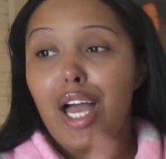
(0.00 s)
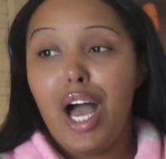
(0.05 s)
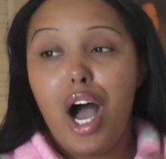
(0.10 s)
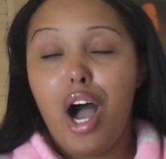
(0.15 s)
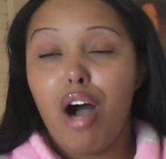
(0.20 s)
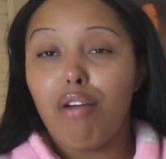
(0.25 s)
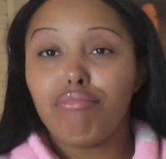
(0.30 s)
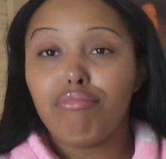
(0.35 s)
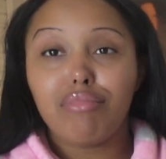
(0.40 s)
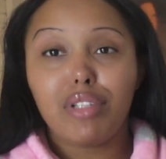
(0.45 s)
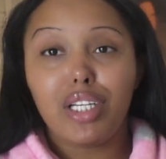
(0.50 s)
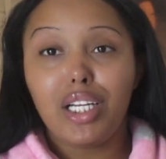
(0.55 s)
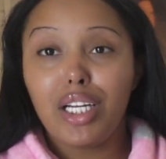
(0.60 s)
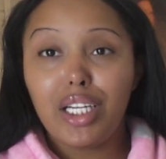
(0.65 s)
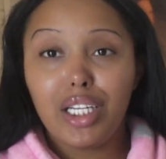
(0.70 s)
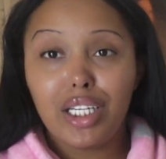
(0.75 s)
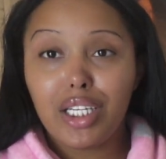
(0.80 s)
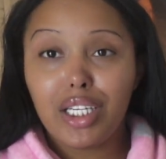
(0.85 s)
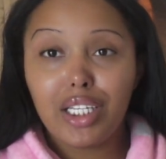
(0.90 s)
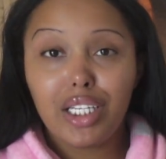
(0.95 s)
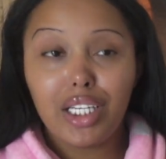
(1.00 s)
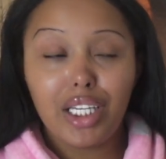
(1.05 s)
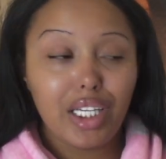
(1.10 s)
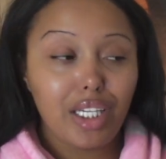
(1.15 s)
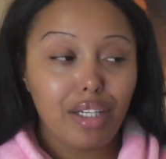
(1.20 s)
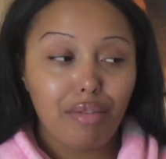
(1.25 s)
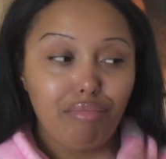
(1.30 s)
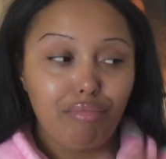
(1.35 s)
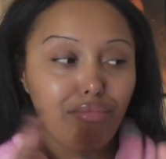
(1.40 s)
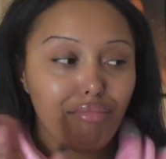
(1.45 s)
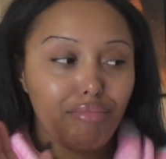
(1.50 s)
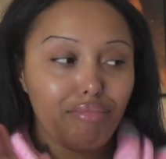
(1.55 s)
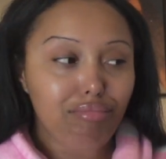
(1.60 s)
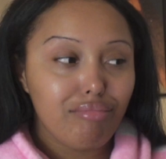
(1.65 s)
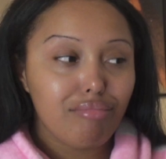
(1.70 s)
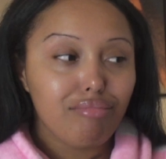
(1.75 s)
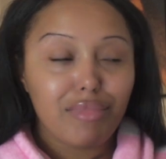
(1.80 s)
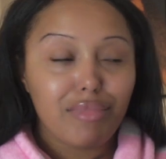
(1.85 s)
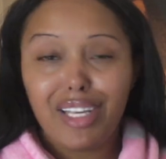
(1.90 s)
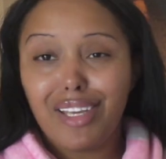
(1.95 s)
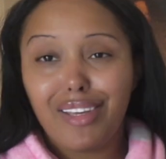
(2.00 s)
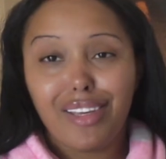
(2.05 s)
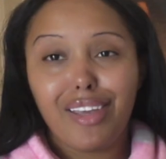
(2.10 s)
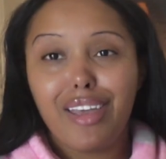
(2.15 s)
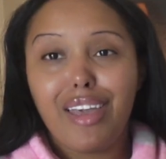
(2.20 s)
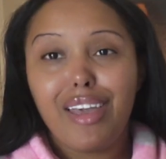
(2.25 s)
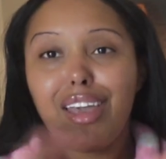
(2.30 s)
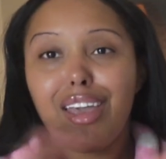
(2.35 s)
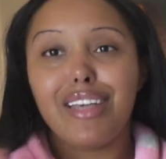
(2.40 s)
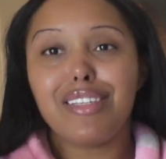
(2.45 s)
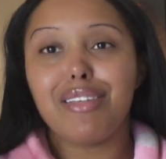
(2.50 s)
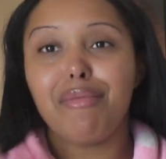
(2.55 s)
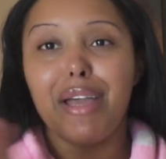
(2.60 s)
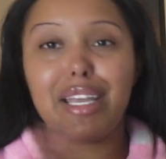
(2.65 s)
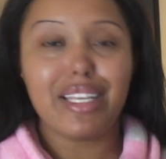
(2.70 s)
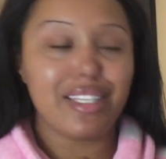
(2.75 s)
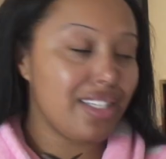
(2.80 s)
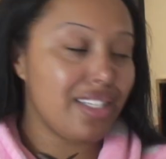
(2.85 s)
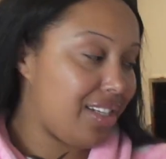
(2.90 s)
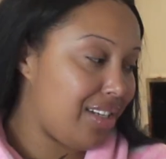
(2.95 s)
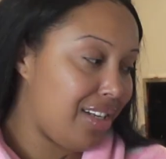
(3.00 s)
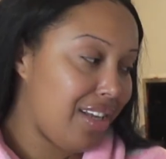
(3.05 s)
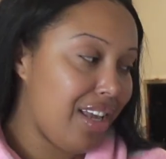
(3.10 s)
um, he literally he's amazing.